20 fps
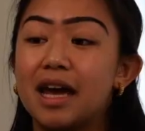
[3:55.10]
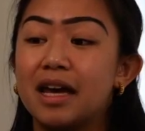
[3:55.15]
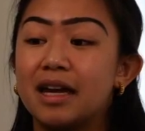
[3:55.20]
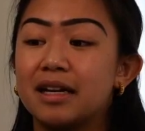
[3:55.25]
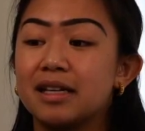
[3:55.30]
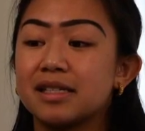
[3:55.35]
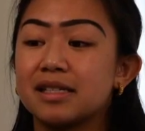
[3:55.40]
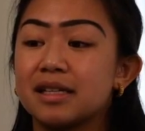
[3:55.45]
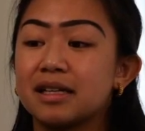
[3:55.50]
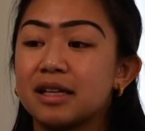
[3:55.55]
It
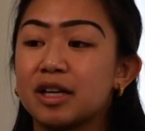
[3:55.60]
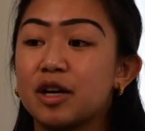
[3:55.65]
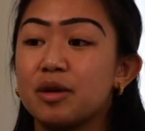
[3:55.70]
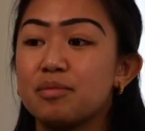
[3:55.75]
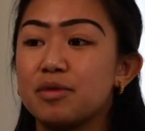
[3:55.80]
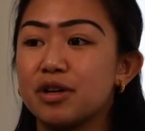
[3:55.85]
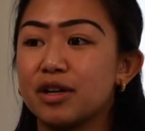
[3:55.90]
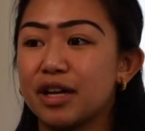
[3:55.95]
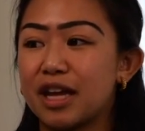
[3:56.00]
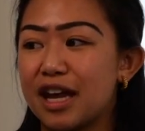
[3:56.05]
is a
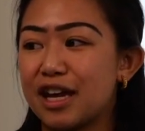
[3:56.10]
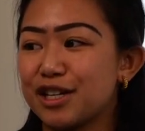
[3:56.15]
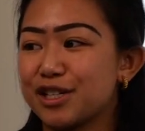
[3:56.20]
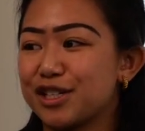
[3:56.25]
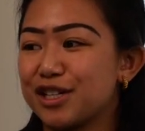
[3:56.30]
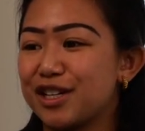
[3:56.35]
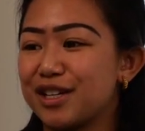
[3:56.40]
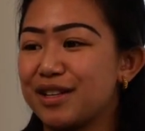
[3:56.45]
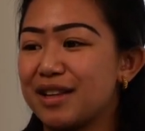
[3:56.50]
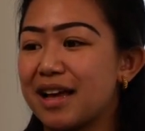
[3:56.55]

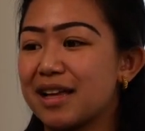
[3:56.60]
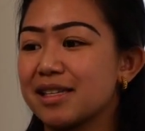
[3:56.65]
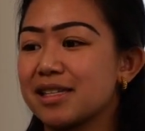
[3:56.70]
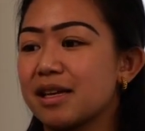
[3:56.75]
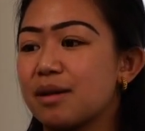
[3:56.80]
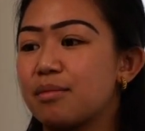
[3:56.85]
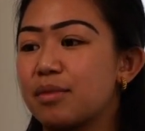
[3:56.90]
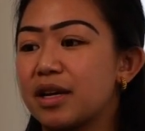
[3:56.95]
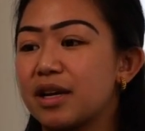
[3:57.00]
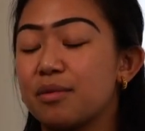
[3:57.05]
communication that
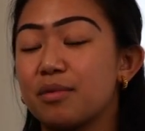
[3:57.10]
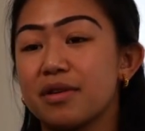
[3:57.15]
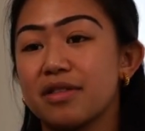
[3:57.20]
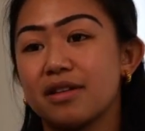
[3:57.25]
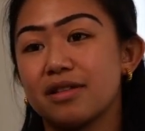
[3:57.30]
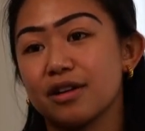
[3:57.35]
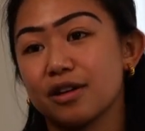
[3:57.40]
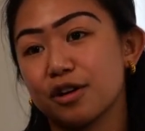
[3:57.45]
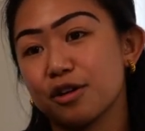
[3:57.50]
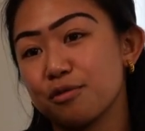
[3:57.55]
somebody within their